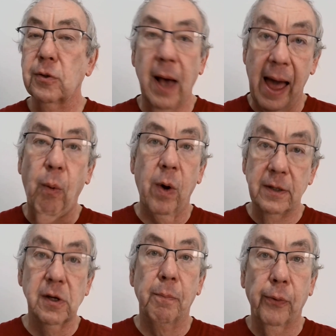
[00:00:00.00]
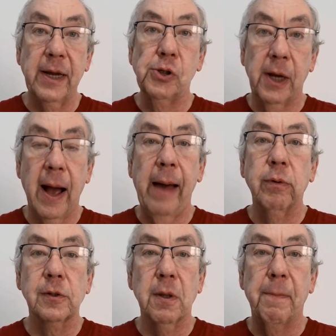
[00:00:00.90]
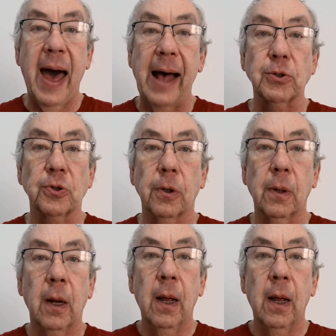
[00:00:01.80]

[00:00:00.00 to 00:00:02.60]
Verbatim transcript: so I wasn't preaching, I was the pastor